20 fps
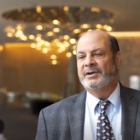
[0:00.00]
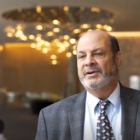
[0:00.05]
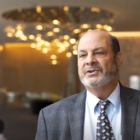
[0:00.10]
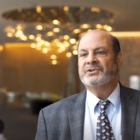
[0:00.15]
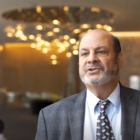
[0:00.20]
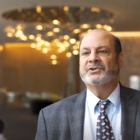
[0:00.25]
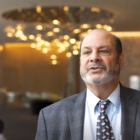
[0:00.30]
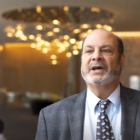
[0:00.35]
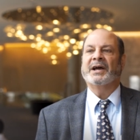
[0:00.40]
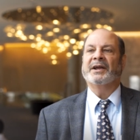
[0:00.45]

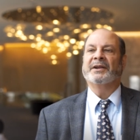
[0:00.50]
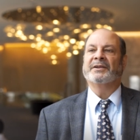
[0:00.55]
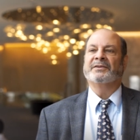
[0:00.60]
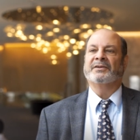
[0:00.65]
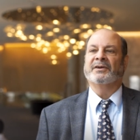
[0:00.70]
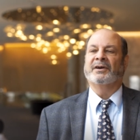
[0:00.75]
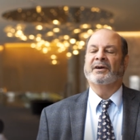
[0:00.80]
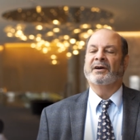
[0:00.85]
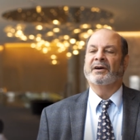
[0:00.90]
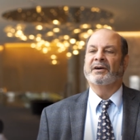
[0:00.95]
so
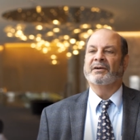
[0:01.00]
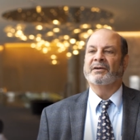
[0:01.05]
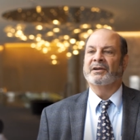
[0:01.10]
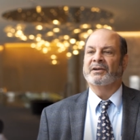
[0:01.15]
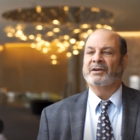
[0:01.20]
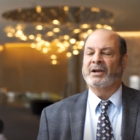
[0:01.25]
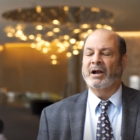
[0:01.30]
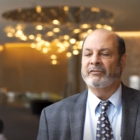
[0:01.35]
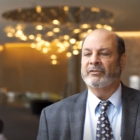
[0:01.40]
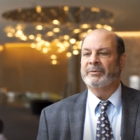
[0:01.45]

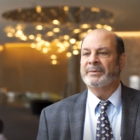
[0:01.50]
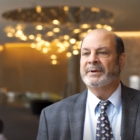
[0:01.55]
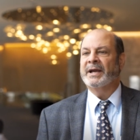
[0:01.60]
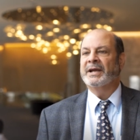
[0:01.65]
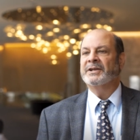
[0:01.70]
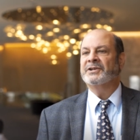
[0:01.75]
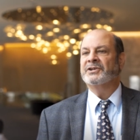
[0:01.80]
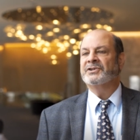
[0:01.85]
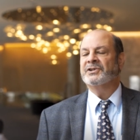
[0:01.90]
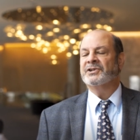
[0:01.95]
that government
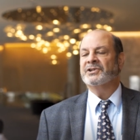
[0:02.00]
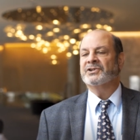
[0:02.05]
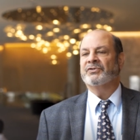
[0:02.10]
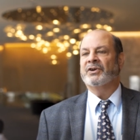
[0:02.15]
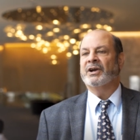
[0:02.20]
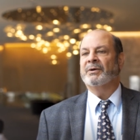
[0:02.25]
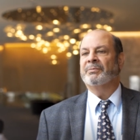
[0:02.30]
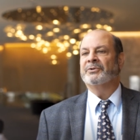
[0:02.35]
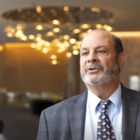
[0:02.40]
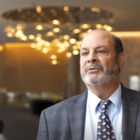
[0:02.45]
agencies
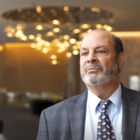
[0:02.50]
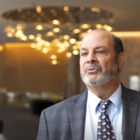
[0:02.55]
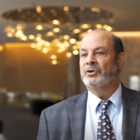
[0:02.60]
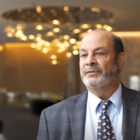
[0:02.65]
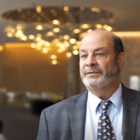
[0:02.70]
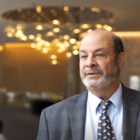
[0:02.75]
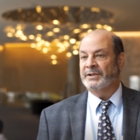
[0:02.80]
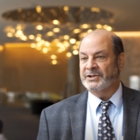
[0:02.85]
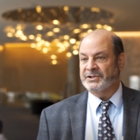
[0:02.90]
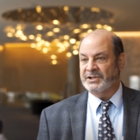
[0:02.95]
are able to
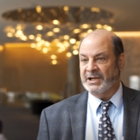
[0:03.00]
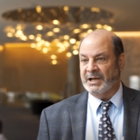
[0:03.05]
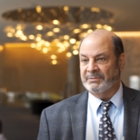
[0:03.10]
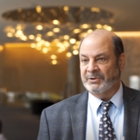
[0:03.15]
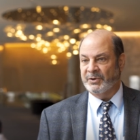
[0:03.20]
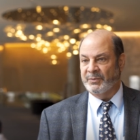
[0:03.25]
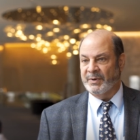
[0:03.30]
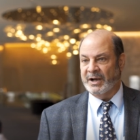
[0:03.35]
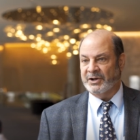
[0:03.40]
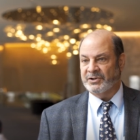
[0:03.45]
move in the same
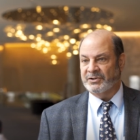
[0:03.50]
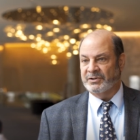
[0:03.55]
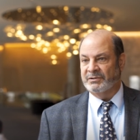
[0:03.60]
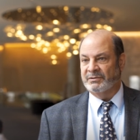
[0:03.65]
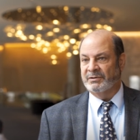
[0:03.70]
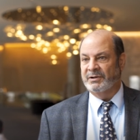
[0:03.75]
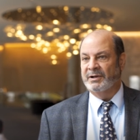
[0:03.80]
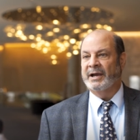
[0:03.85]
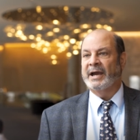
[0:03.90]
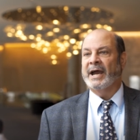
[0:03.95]

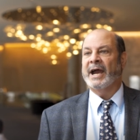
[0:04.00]
direction,